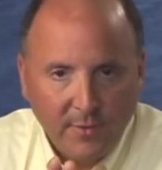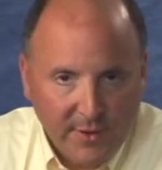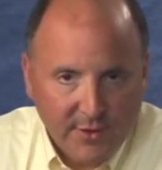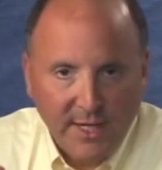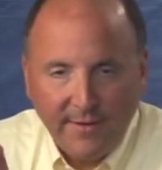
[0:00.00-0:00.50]

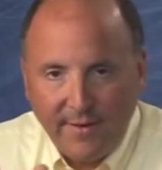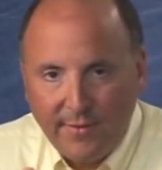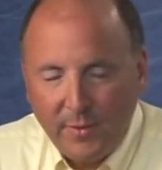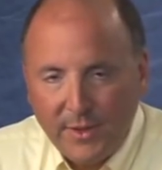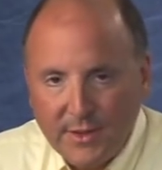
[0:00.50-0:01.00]
Windows 95
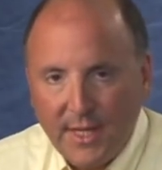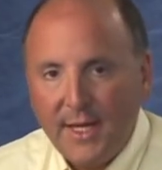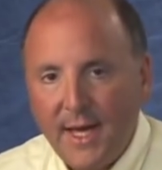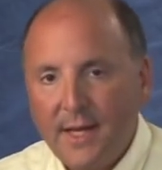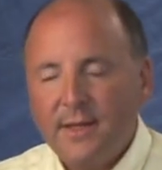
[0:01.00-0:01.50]
and Windows
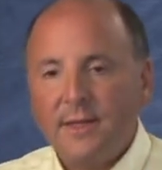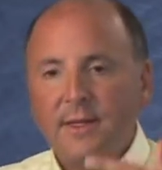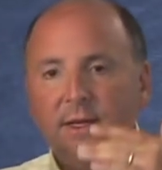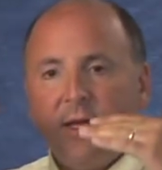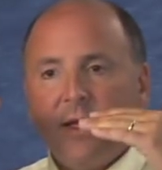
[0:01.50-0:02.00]
98,
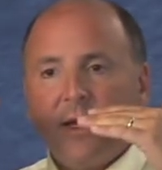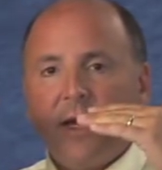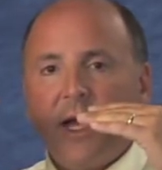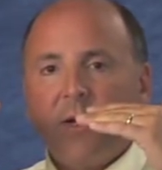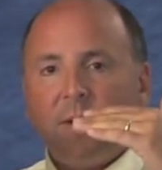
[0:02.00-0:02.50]
the
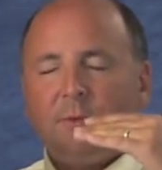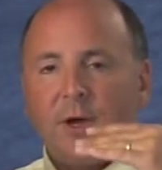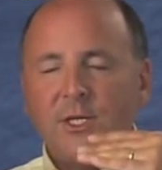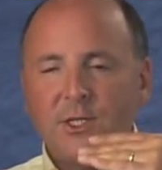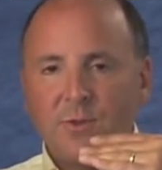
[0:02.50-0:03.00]
I.O.
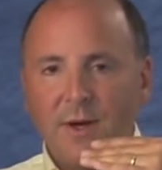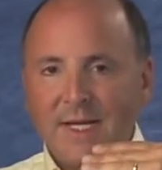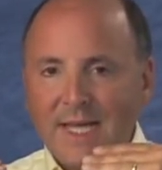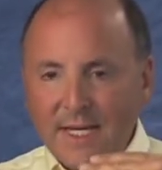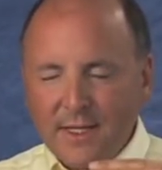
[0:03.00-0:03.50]
operations were
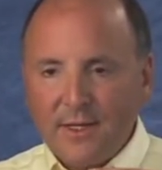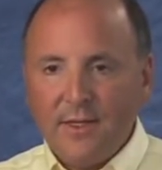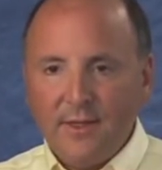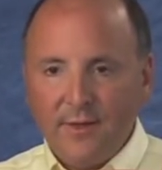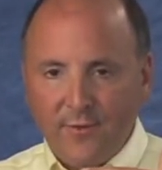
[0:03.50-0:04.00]

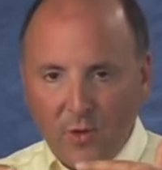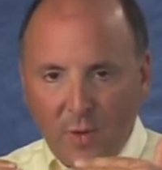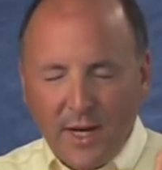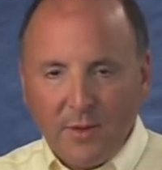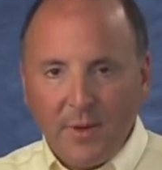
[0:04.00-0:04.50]
identical for
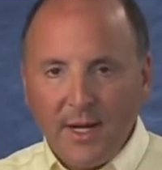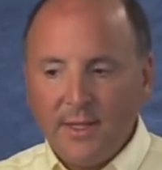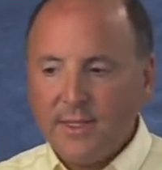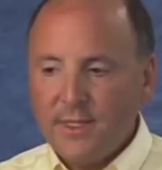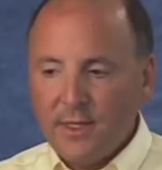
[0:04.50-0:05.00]
quite a while
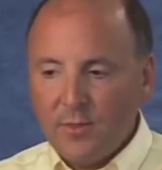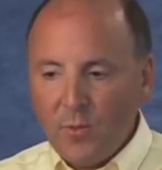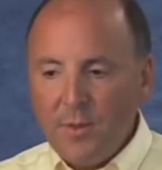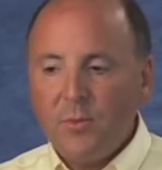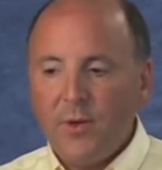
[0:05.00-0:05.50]
until at
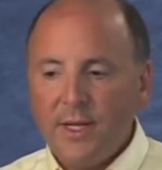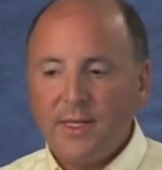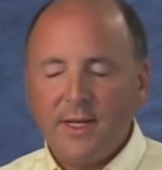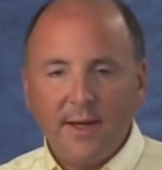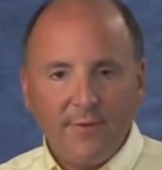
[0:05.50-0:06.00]
one point
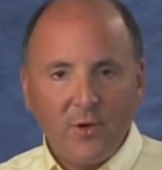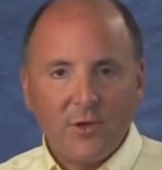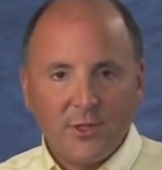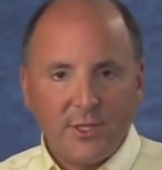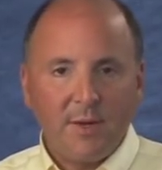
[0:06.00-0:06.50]
they
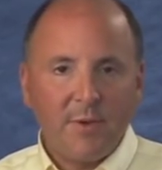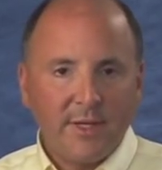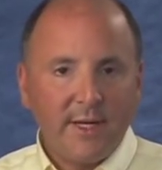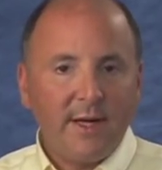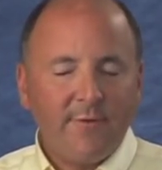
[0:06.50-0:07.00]
diverged. And where
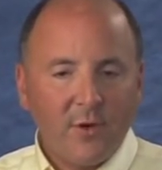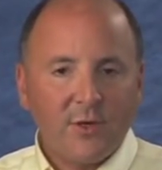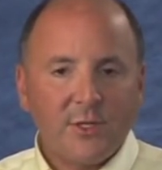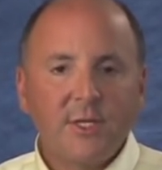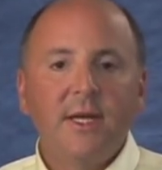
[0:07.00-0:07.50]
they
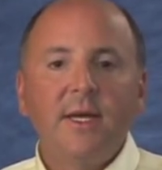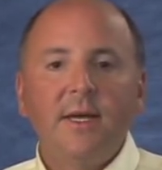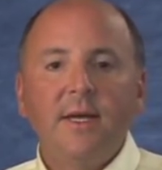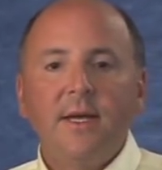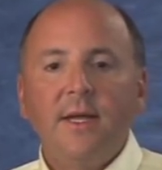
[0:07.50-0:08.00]
diverged,
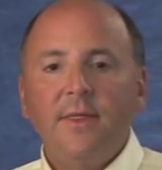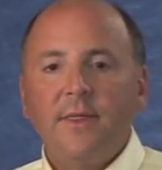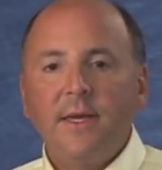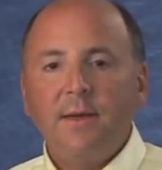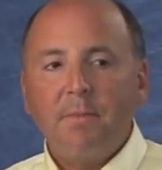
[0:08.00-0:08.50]

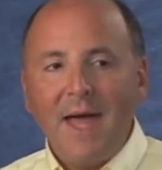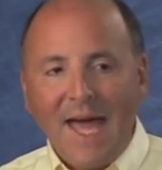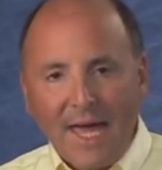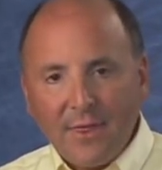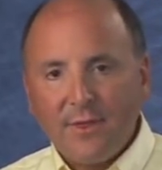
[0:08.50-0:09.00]
the path